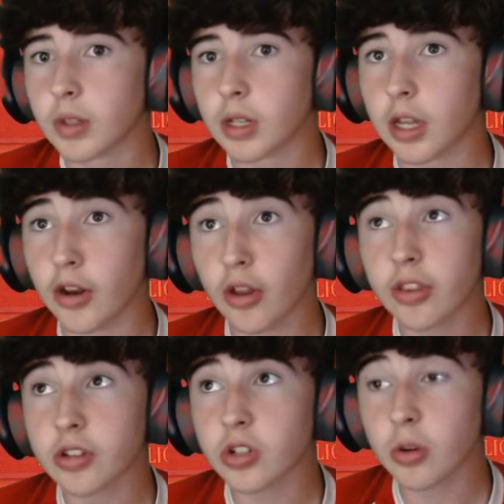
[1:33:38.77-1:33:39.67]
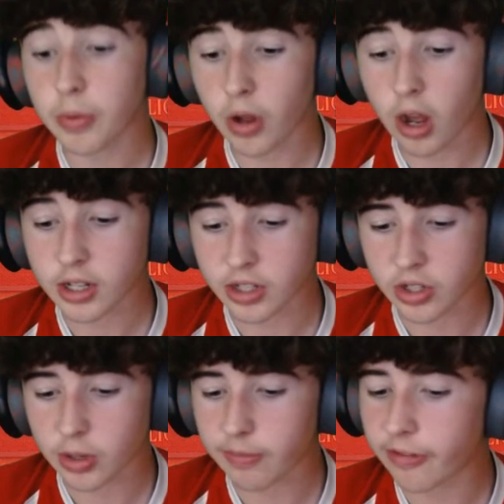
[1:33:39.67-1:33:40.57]
Another sub? Oh, it's a
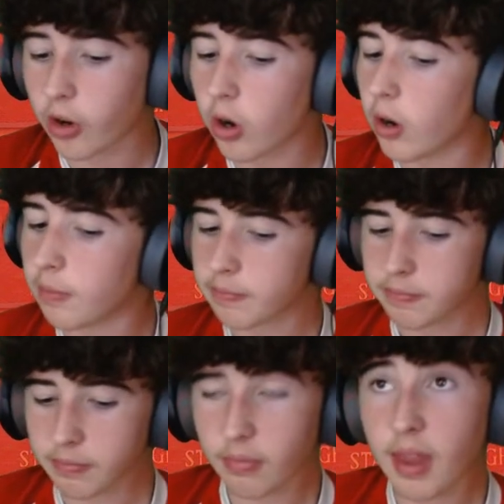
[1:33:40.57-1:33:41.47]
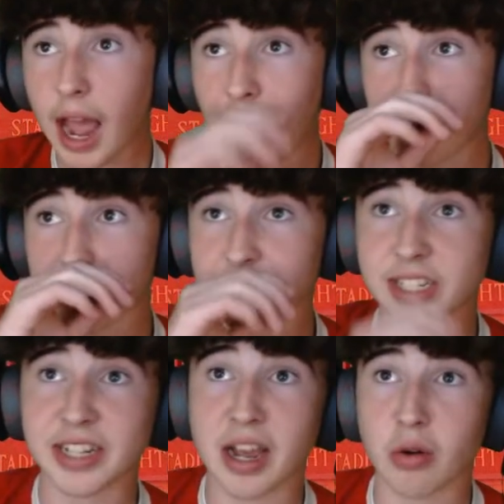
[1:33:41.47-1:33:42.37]
sub for Harrogate
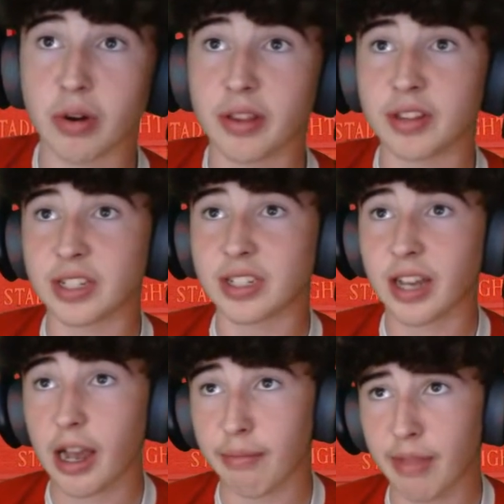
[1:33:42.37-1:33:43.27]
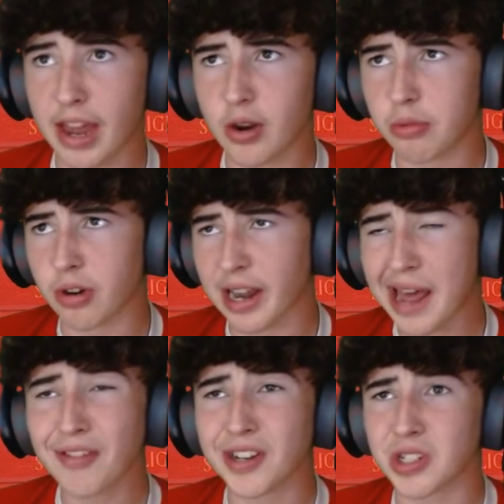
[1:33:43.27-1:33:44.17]
Town this time. Their number
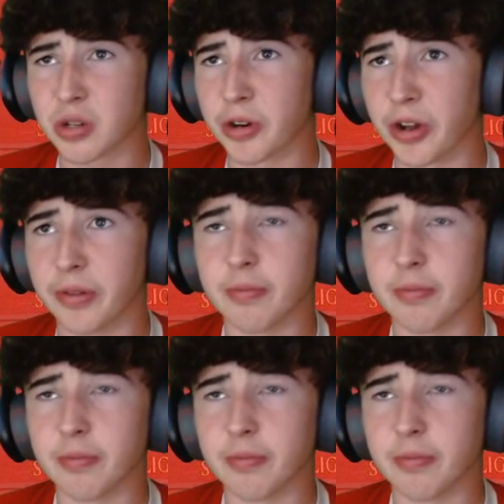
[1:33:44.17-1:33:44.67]
11 is coming on.